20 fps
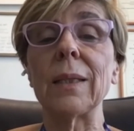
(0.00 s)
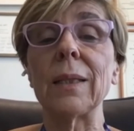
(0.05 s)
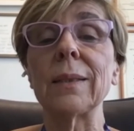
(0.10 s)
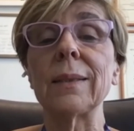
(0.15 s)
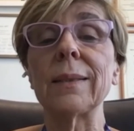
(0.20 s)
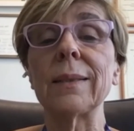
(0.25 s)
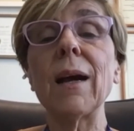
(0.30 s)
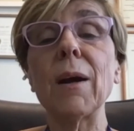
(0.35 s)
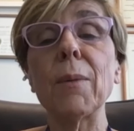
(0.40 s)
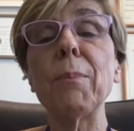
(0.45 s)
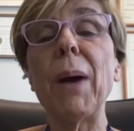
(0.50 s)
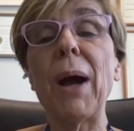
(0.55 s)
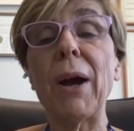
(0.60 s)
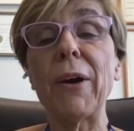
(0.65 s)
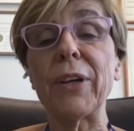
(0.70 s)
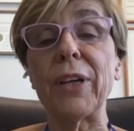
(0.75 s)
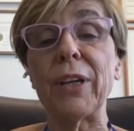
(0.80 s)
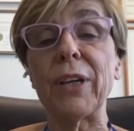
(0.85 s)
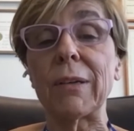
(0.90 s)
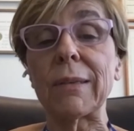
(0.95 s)
There are
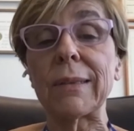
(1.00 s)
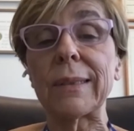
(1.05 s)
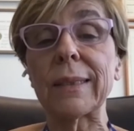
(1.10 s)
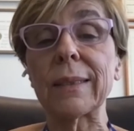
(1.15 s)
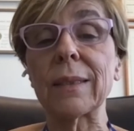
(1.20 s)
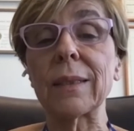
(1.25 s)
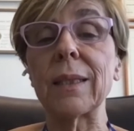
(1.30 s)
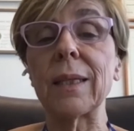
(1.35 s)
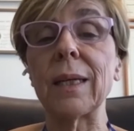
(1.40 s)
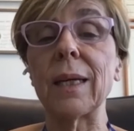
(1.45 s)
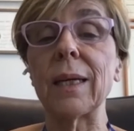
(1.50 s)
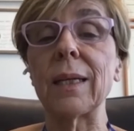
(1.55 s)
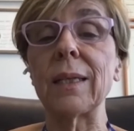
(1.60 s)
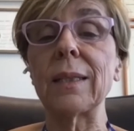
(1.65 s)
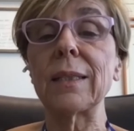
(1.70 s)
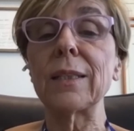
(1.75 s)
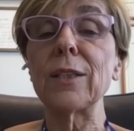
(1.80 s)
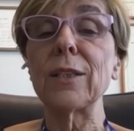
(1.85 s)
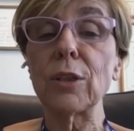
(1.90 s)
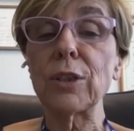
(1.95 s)
barriers.
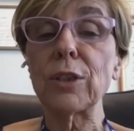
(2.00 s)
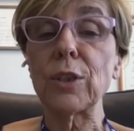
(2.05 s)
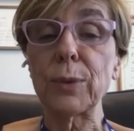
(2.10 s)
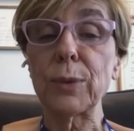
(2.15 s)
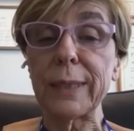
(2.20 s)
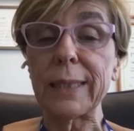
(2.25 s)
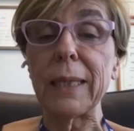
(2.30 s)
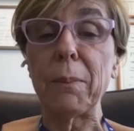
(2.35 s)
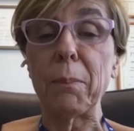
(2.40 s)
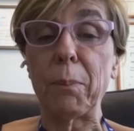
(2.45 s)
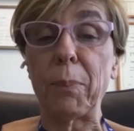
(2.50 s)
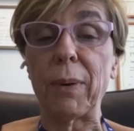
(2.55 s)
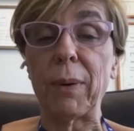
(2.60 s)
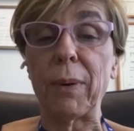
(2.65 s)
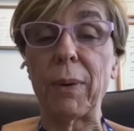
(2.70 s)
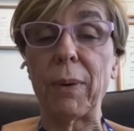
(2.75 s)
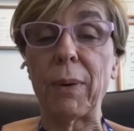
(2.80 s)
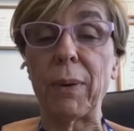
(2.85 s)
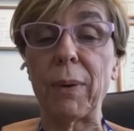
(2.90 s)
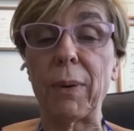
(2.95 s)
It's not so
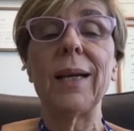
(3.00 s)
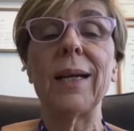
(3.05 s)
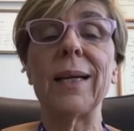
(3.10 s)
simple.